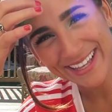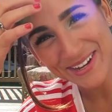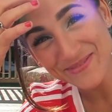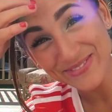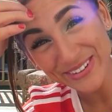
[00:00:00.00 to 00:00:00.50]

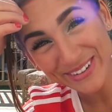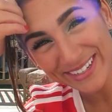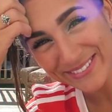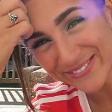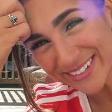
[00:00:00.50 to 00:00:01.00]
a
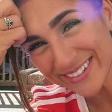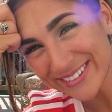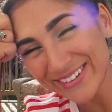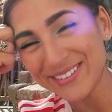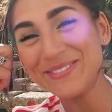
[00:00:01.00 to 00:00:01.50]
million
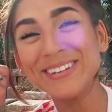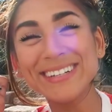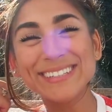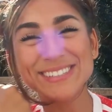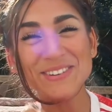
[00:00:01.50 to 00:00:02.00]
views or a
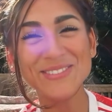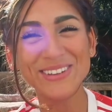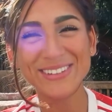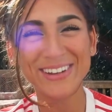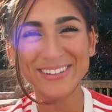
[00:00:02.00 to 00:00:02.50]
million subs
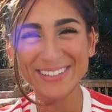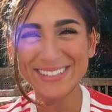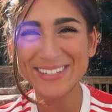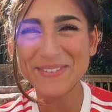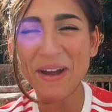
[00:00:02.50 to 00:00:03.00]
on, on
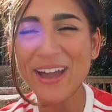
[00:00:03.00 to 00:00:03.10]
YouTube.